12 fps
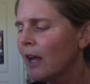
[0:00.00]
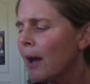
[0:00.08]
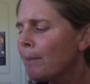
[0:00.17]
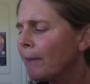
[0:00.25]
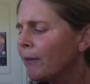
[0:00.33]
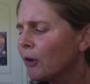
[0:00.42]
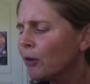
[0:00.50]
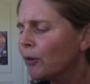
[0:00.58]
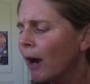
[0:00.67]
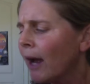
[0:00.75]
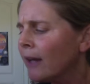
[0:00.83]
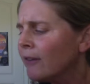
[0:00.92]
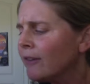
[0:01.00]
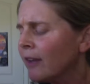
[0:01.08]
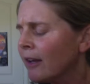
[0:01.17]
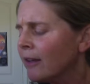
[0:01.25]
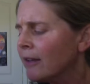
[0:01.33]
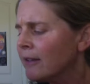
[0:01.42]
But the cries
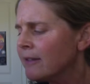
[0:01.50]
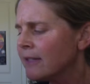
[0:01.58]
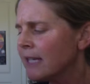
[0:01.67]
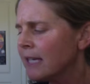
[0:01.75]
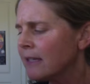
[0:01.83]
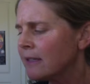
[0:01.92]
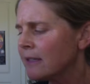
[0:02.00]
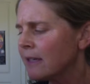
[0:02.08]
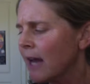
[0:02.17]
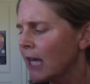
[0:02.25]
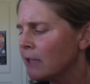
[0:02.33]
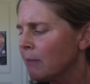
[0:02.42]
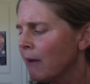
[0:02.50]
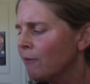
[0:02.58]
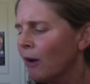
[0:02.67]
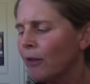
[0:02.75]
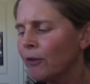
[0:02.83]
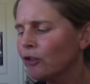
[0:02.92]
suddenly ceased as my
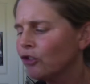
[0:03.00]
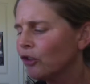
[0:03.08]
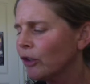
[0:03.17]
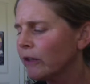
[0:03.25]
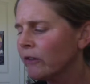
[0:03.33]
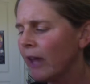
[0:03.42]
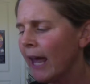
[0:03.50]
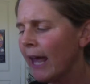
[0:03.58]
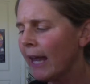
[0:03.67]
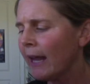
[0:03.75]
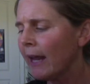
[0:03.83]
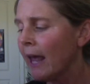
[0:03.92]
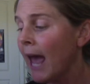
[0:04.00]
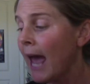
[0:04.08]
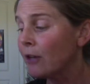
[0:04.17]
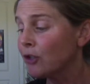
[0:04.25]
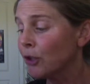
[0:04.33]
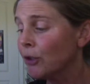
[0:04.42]
father shook his head
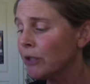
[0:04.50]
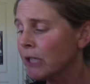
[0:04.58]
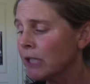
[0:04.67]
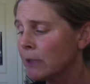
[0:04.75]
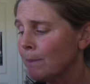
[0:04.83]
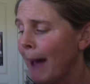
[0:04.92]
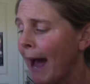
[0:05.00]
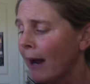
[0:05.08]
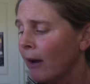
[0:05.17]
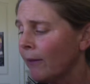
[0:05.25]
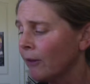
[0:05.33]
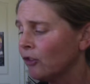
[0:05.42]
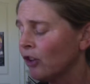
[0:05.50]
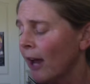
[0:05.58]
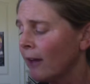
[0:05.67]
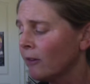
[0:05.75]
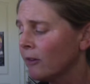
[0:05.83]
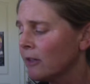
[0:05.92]
and turned his back on the
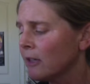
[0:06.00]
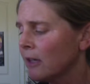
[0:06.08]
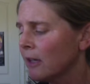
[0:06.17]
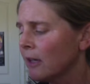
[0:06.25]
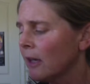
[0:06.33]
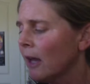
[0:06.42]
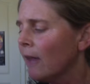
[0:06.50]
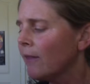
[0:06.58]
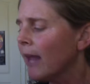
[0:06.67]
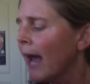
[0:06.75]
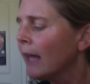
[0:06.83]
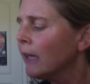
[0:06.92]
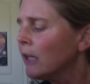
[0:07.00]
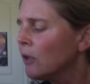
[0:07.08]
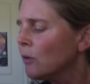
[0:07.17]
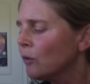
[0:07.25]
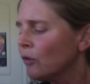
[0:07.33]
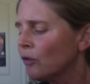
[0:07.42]
chest. The
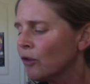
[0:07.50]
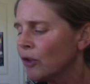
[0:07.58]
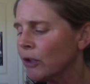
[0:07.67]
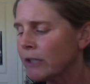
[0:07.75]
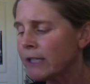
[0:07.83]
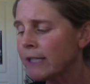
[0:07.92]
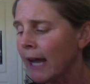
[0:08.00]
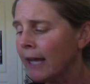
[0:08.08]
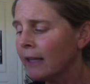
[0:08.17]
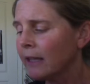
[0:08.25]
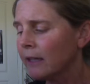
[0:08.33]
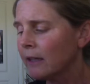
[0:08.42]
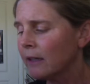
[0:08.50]
Alouds stood silent.